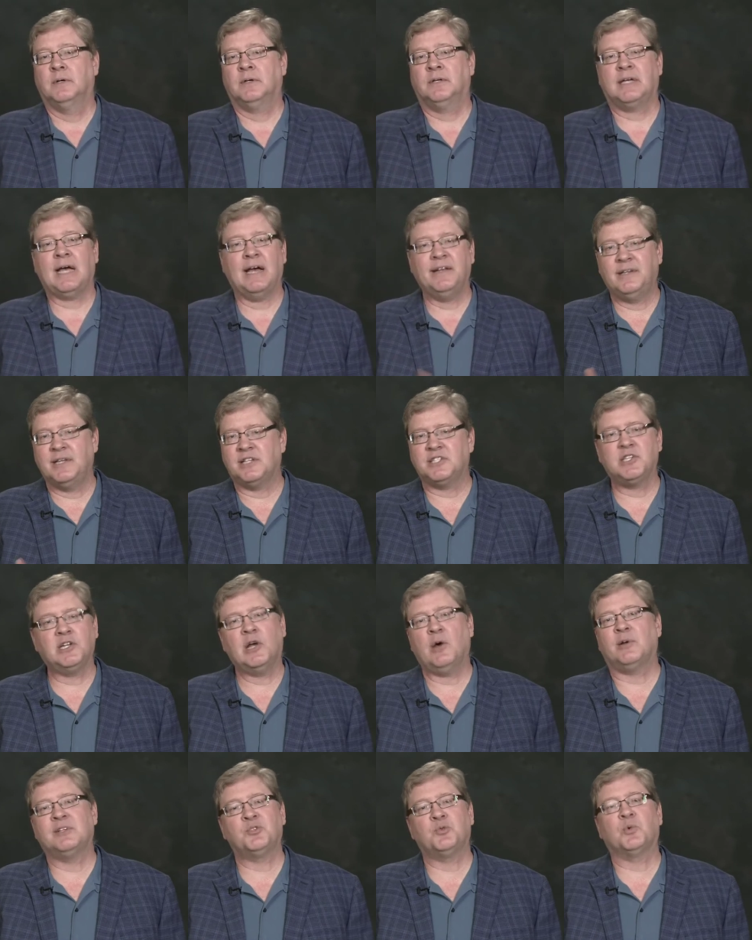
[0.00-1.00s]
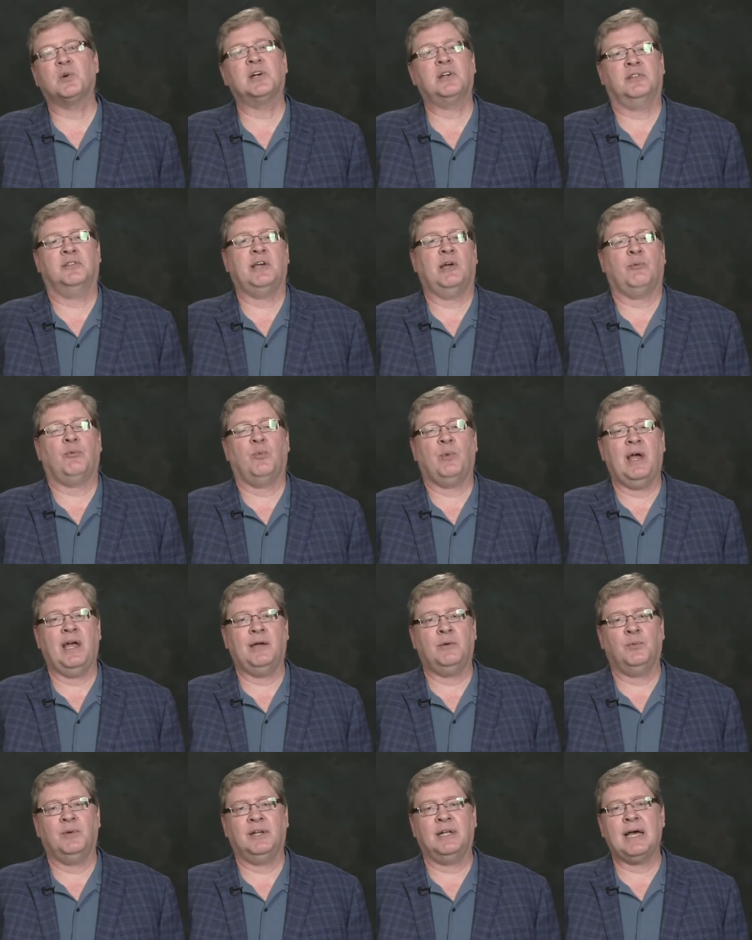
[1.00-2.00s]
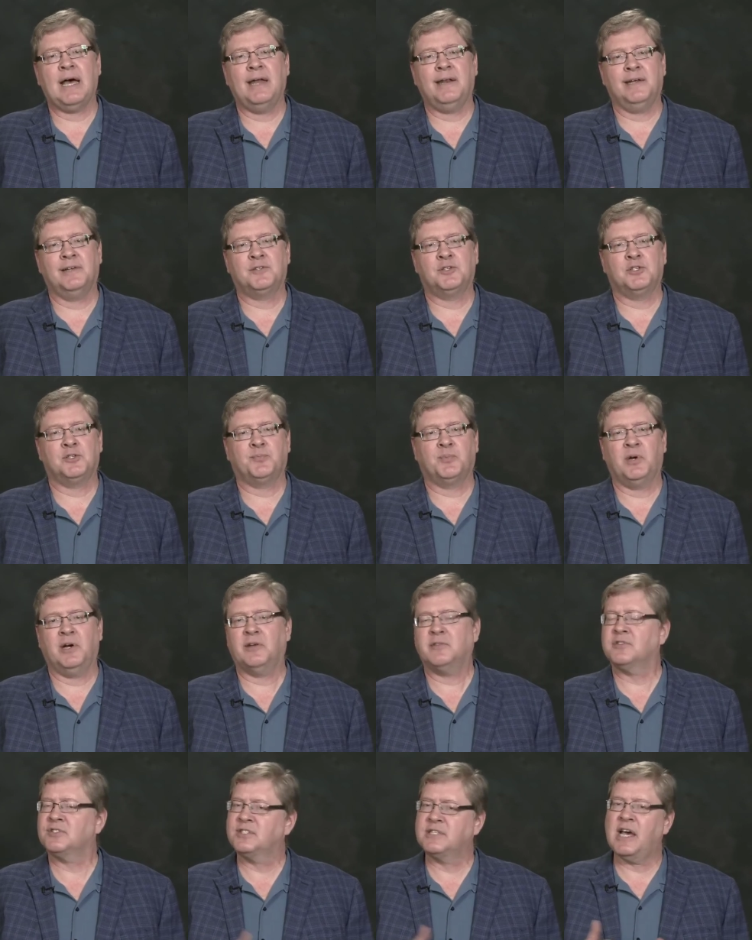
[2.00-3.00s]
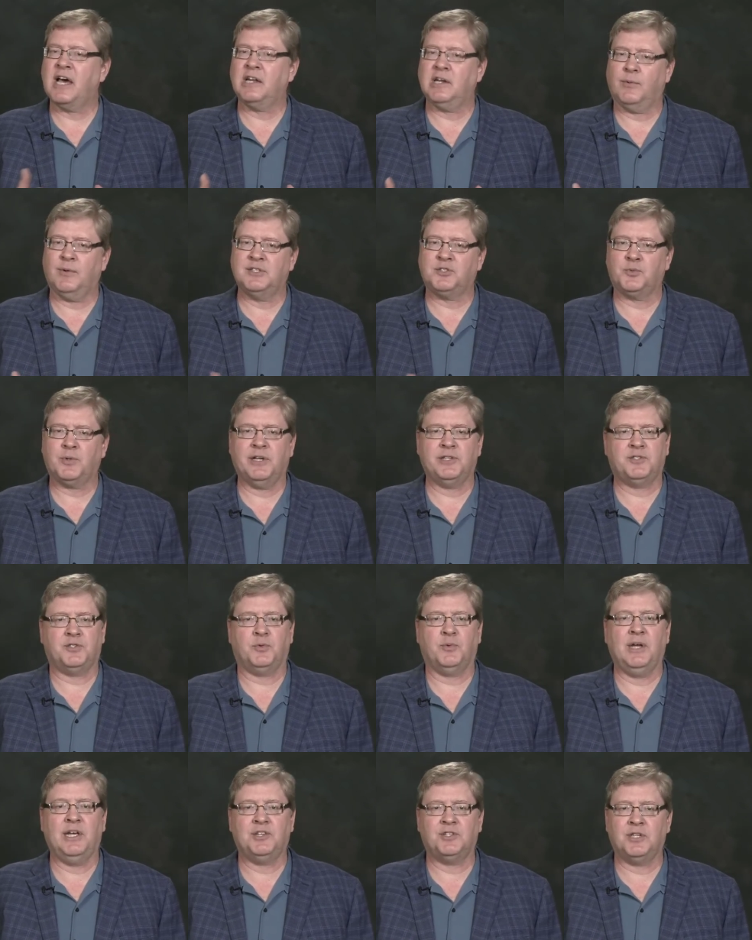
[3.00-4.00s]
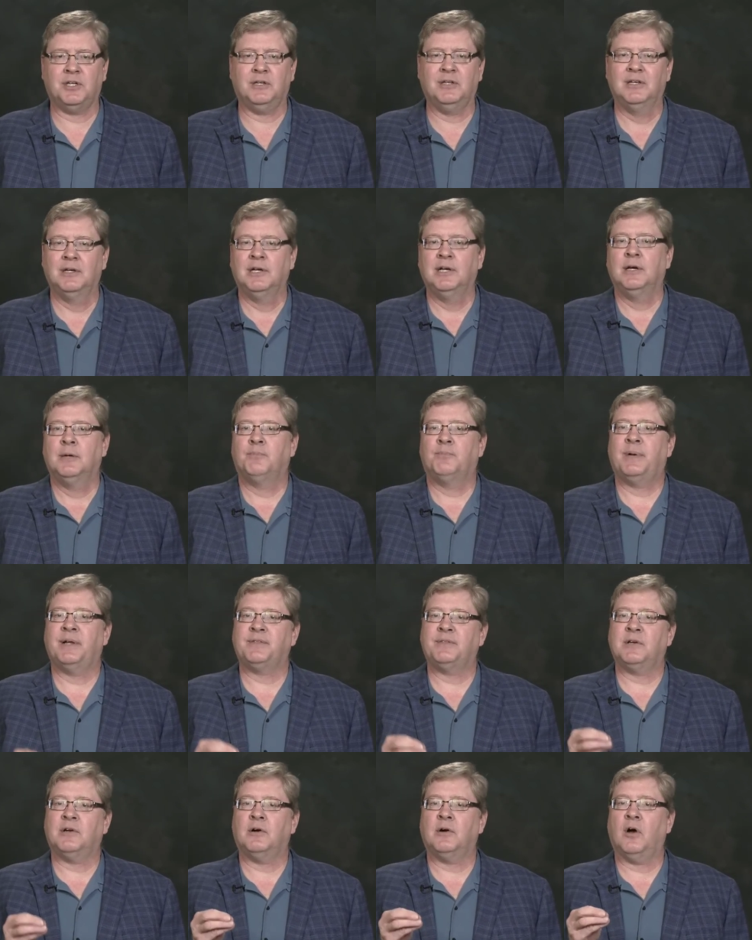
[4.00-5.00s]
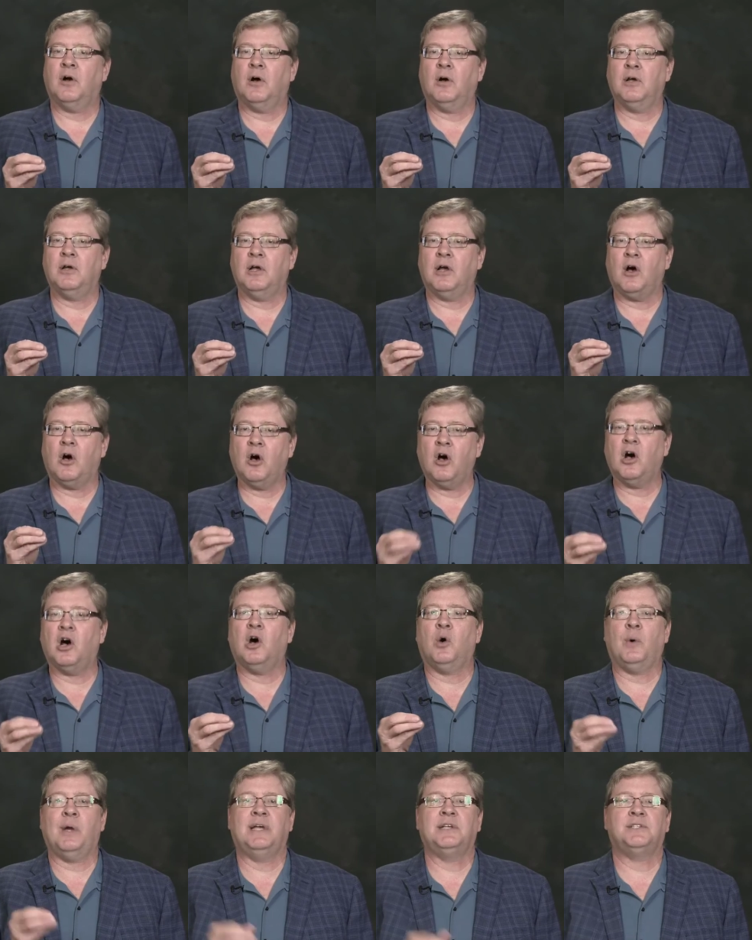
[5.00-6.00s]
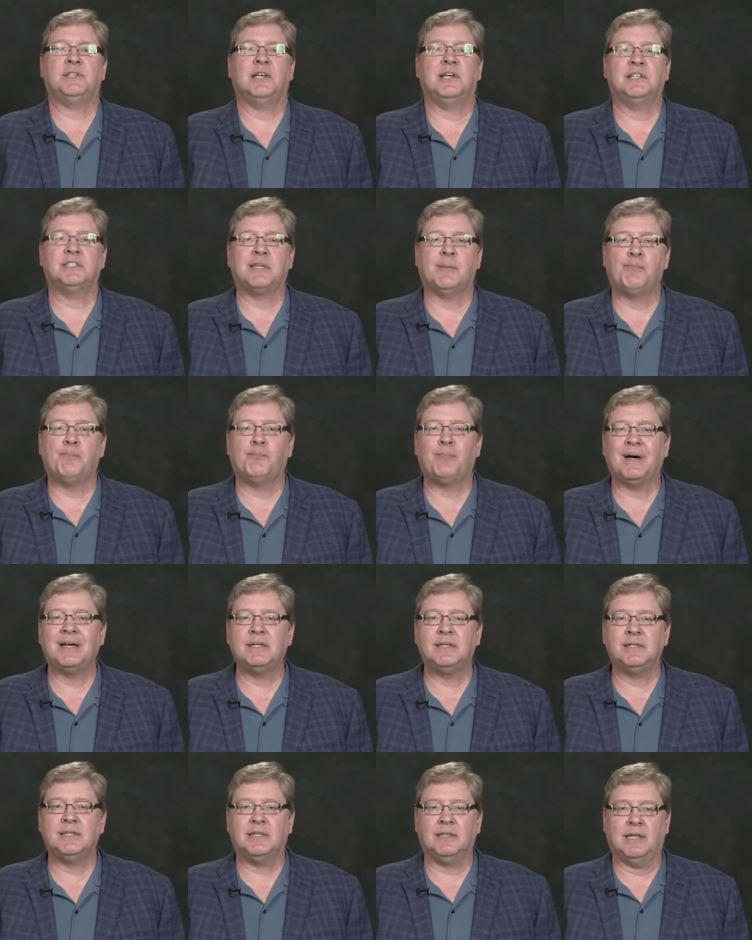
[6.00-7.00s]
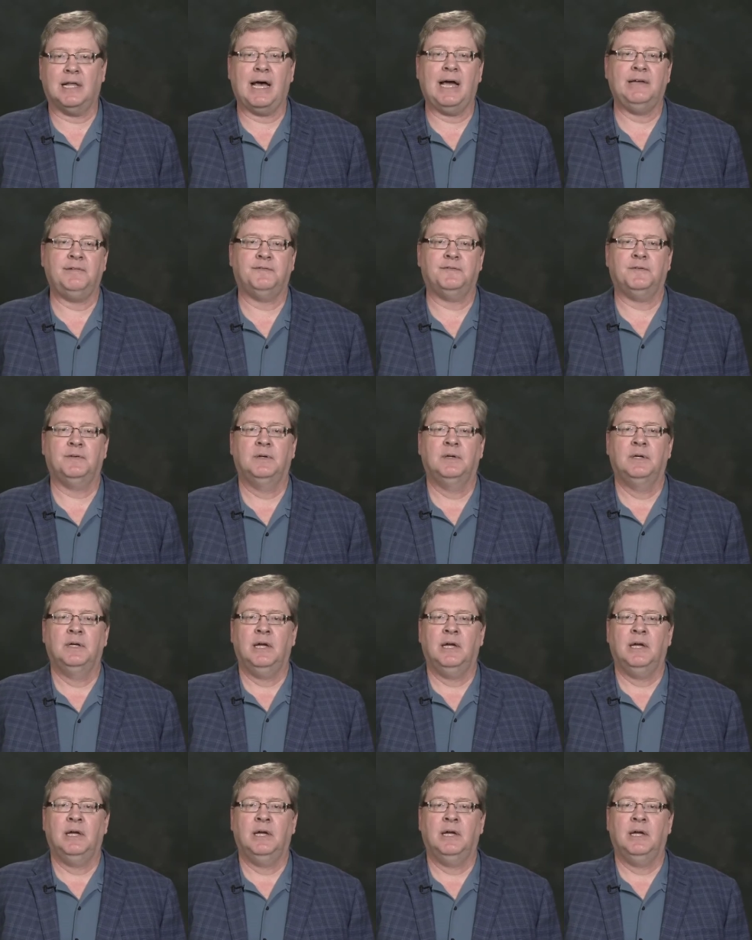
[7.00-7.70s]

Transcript: God doesn't always work that way. When God answers prayer, there's not always restoration, but there always is abundant life.